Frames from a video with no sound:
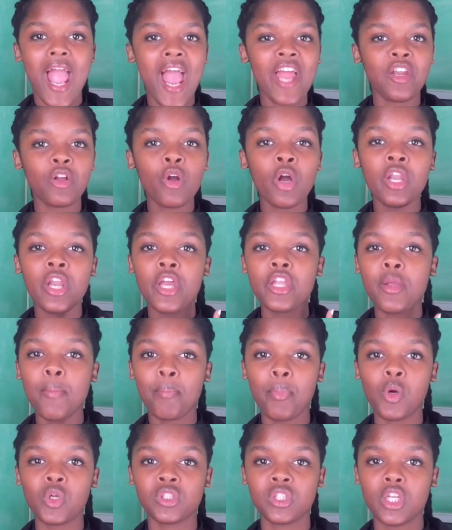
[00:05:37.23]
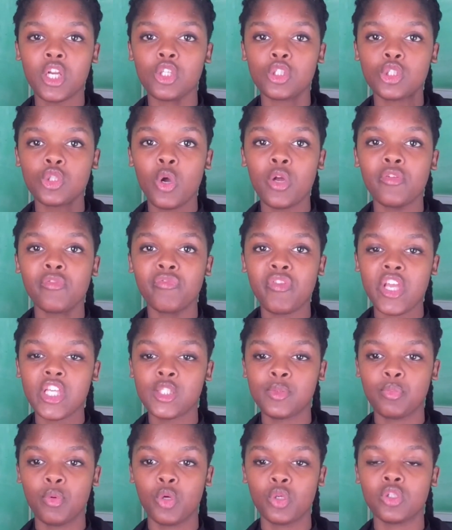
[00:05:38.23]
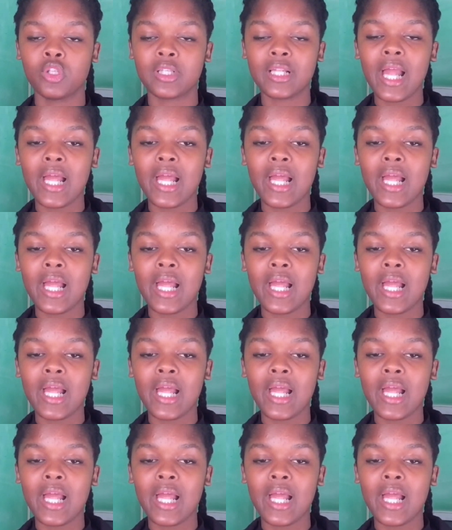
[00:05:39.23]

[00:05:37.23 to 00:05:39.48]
And you can't any post that I saw on Facebook,